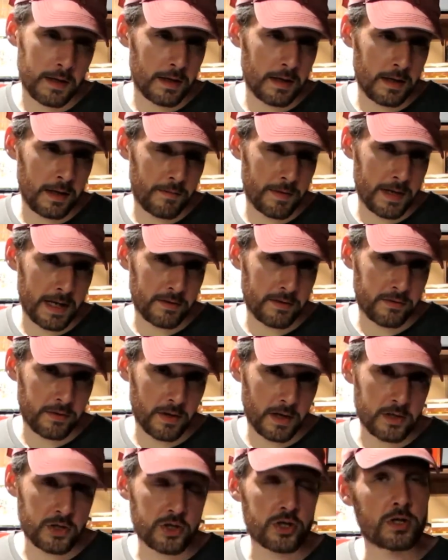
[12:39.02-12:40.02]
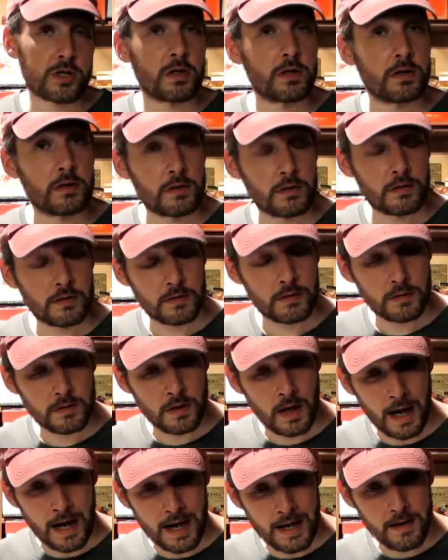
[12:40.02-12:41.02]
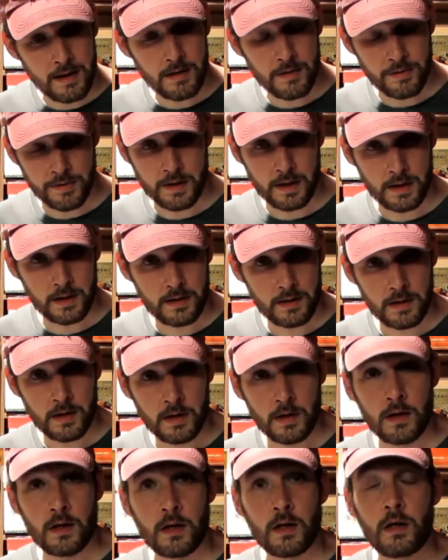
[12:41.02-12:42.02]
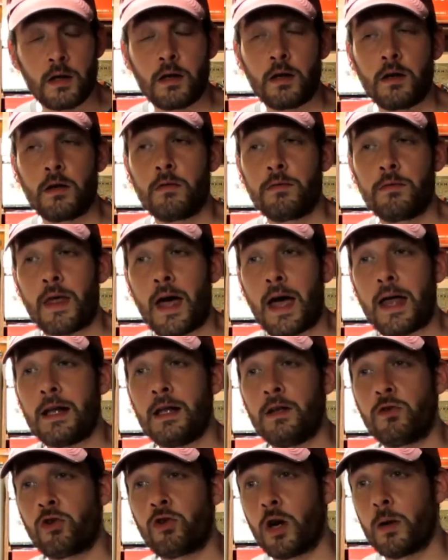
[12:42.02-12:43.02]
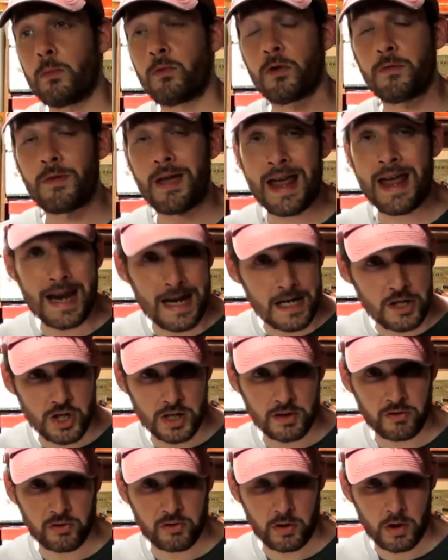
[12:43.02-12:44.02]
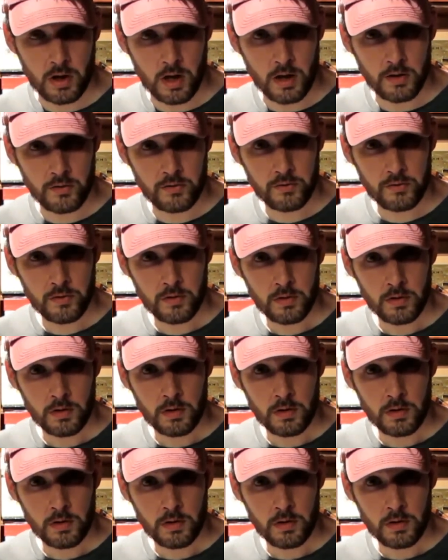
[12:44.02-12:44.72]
even as such, I think that in terms of aging cigars,